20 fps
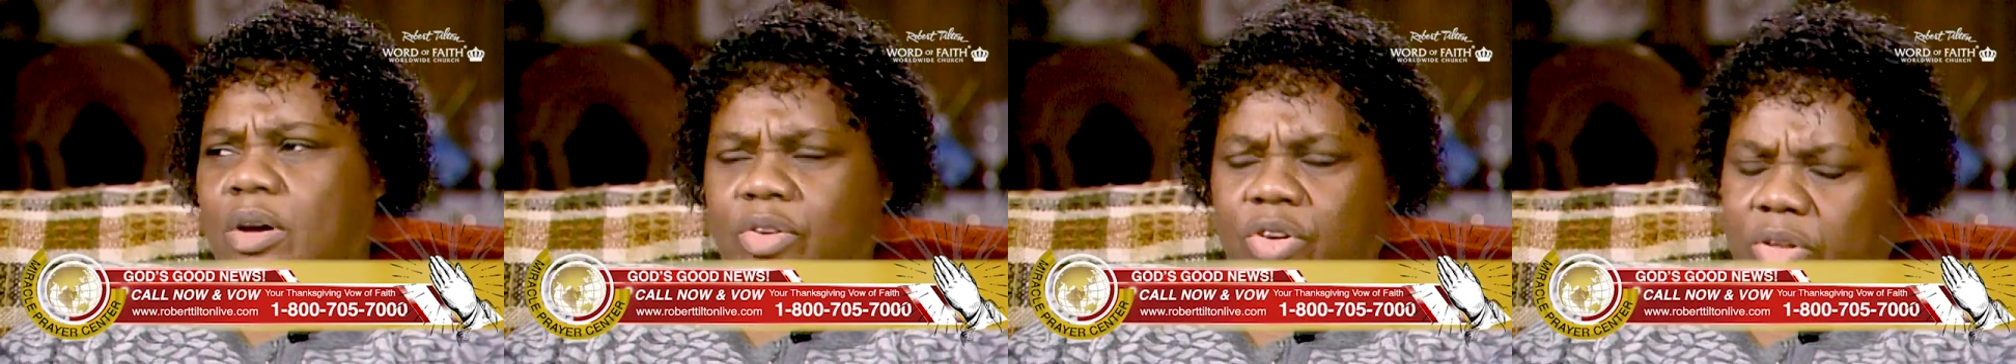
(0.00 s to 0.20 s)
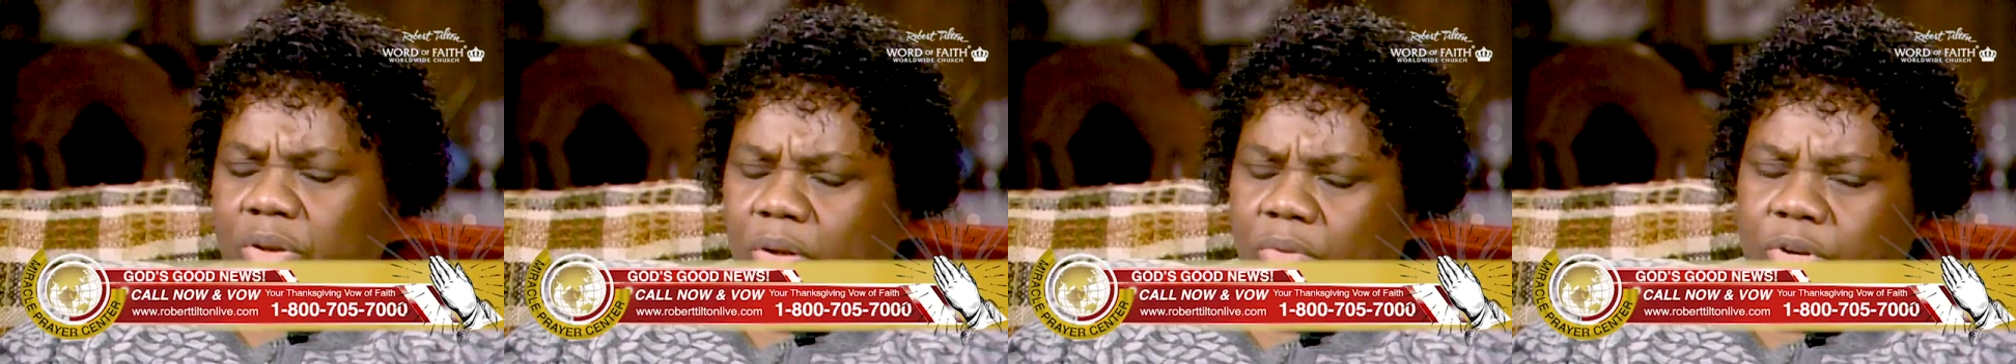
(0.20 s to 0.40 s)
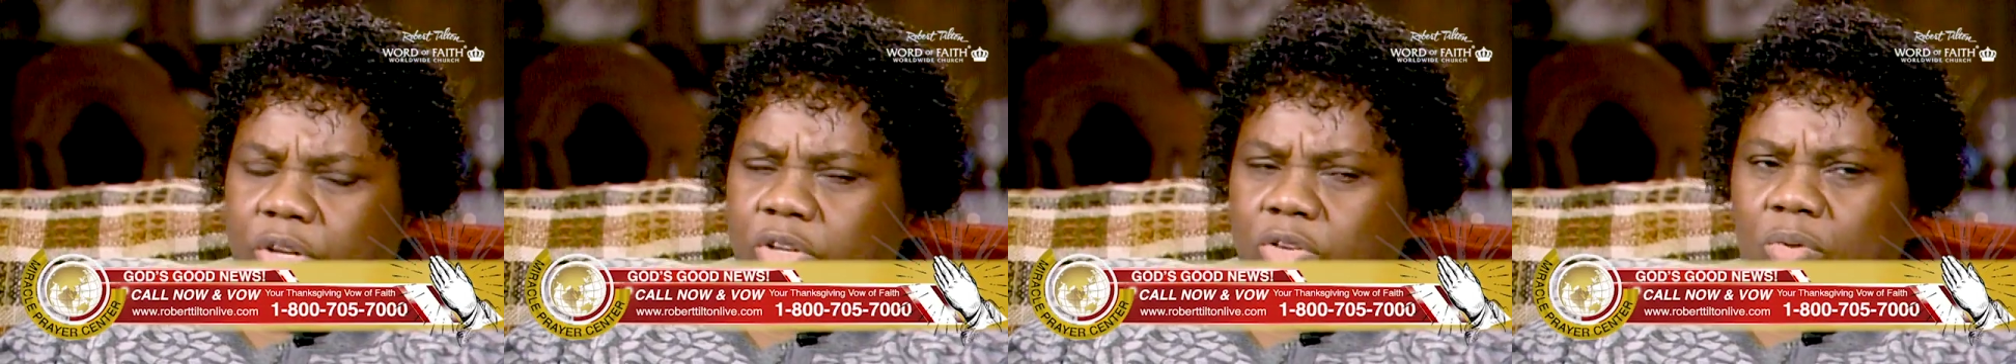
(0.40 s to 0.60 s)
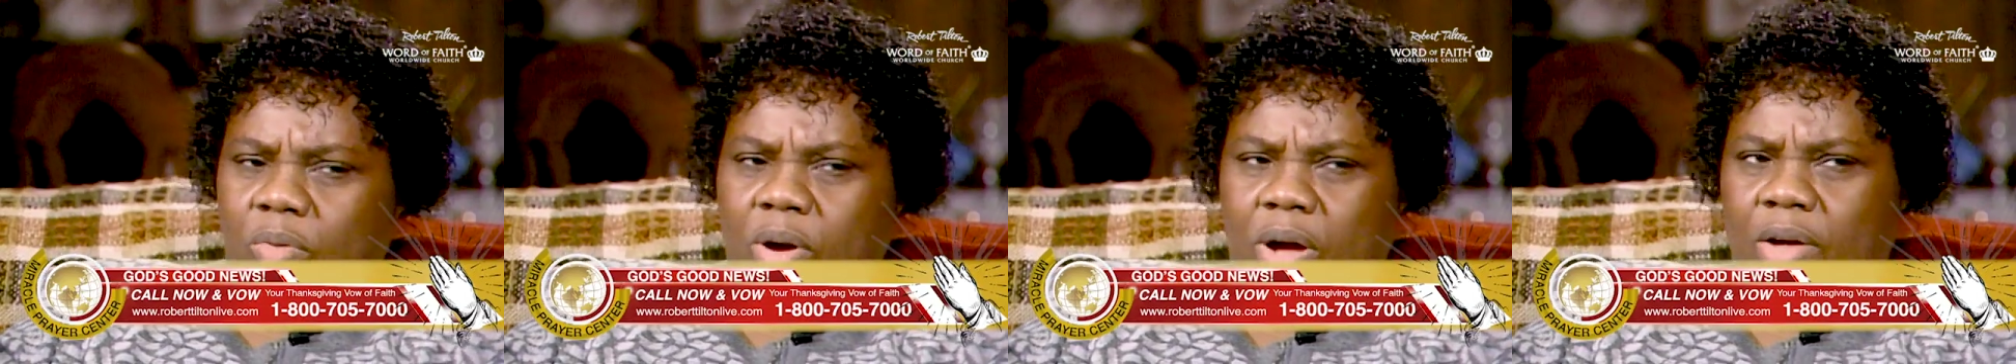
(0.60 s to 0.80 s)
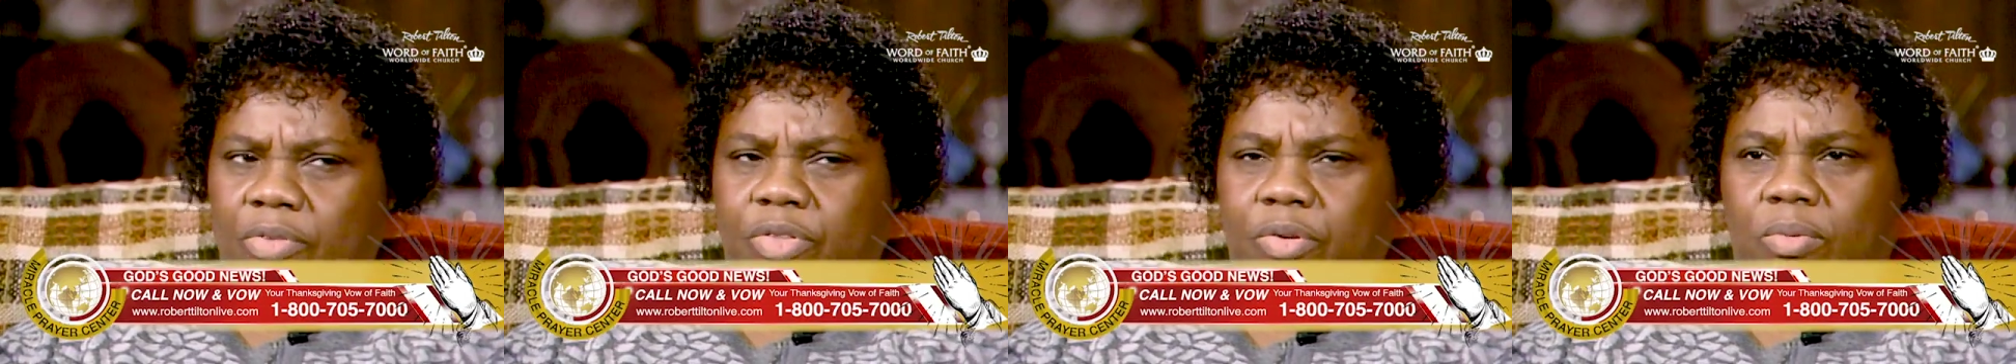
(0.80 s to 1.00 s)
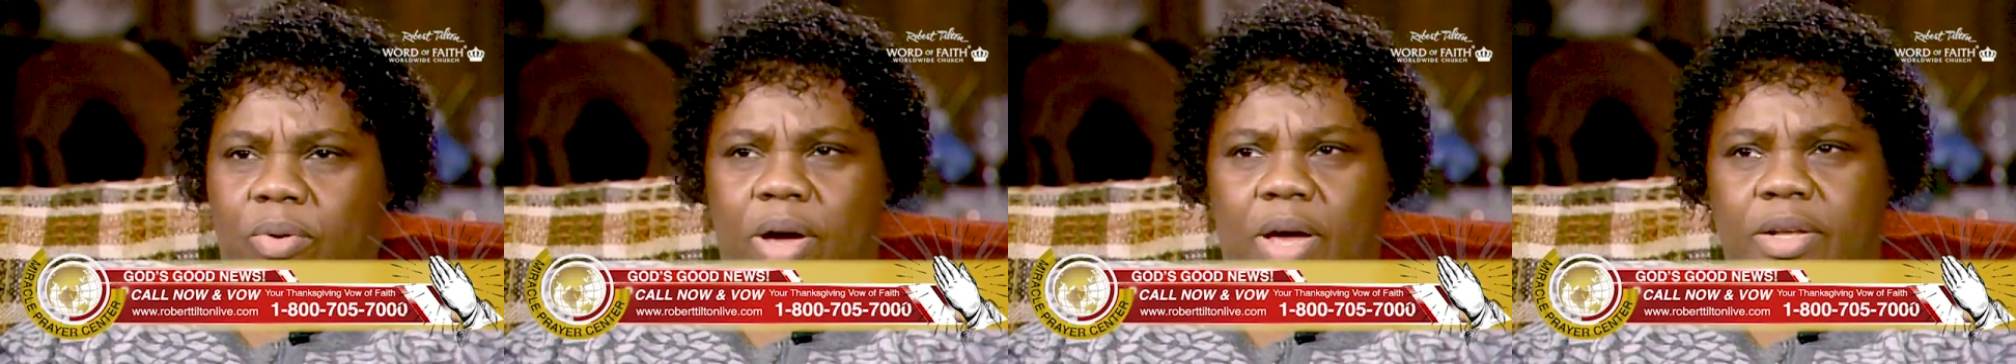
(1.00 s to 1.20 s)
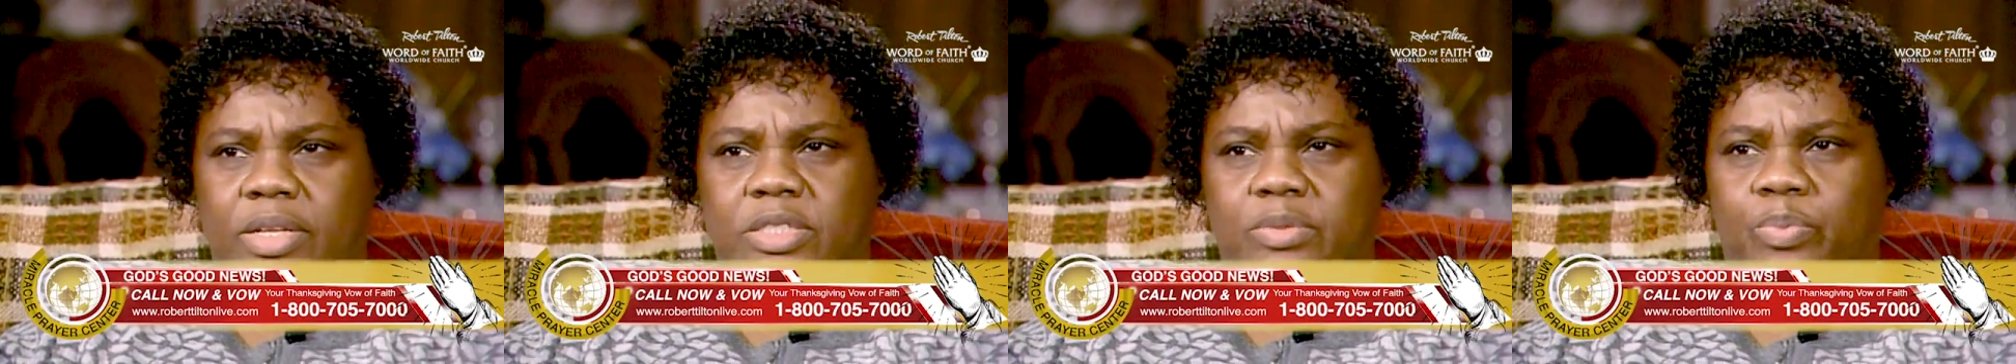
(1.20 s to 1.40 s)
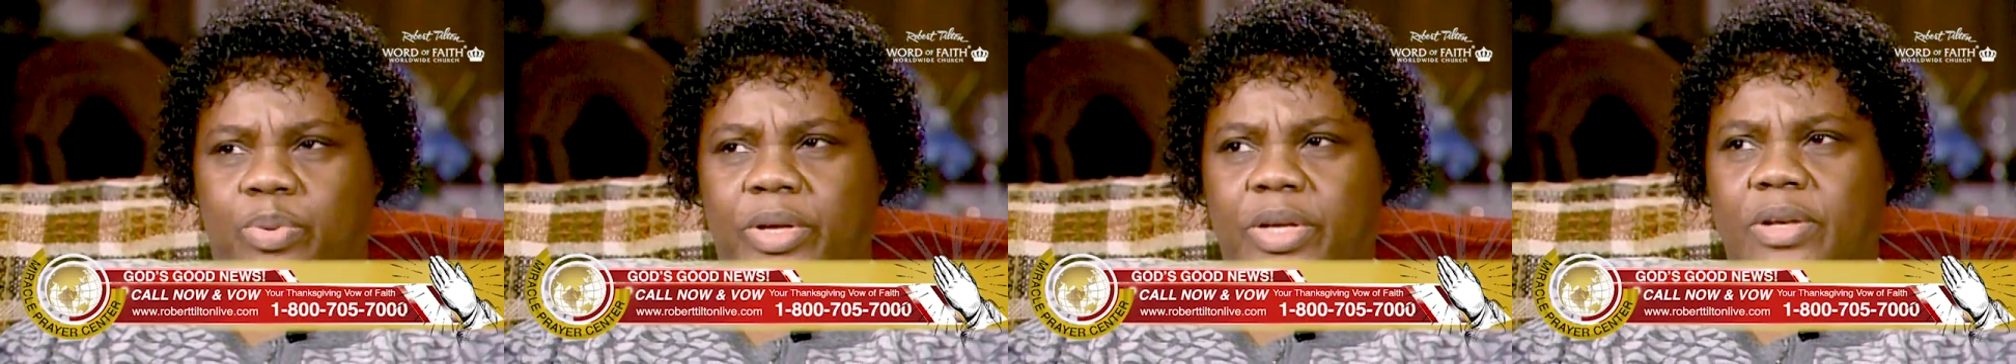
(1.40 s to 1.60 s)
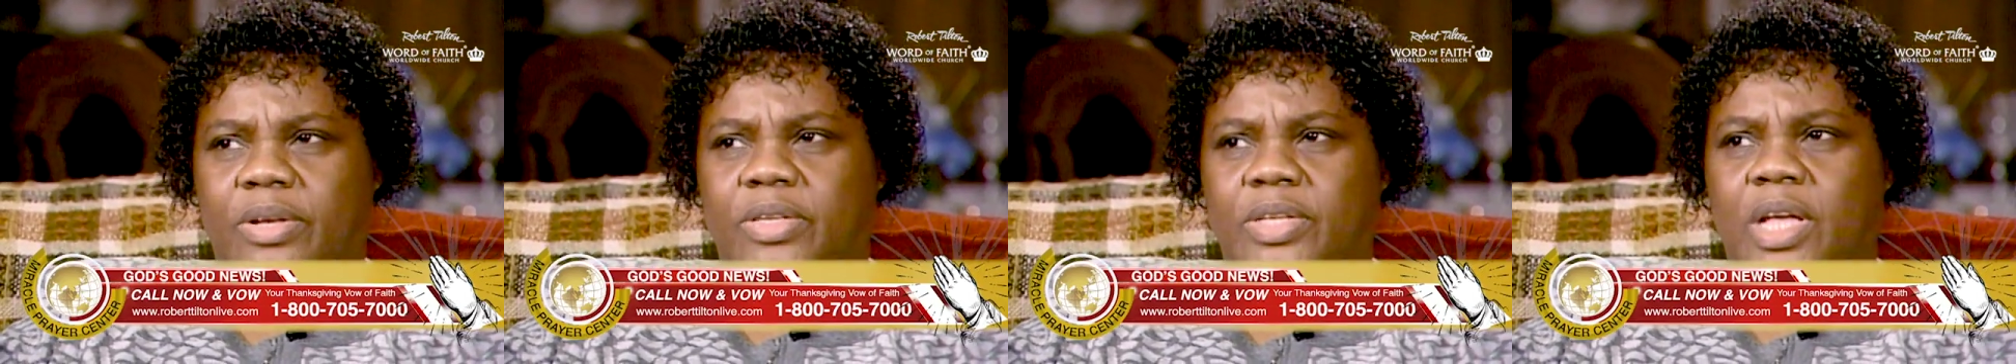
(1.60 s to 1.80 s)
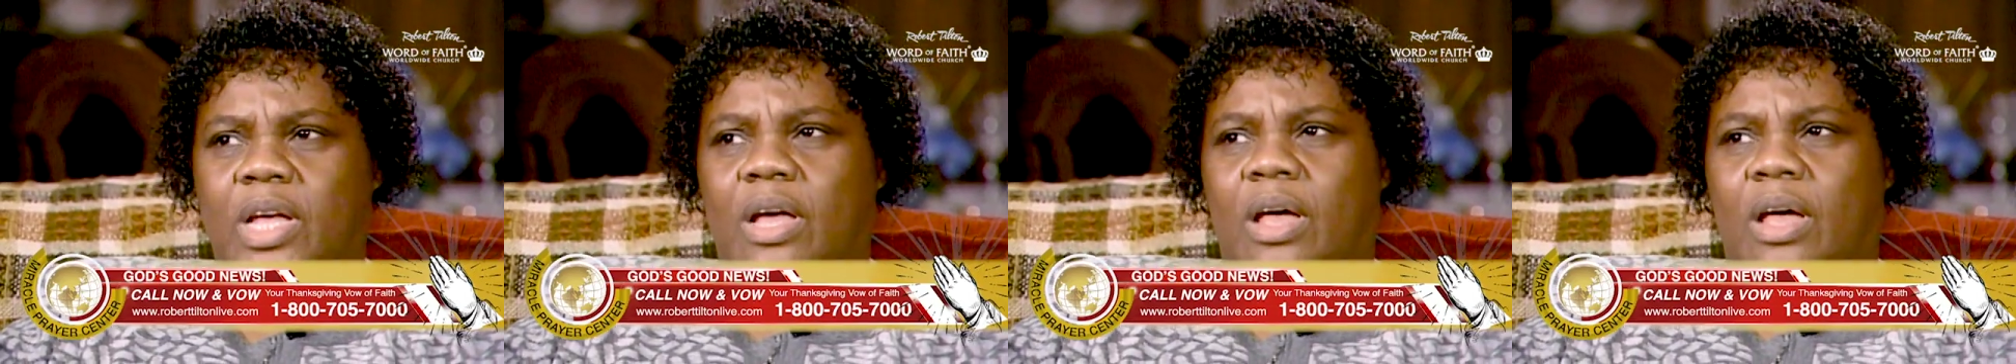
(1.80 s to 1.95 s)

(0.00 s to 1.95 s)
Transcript: you don't need no arthritis pill.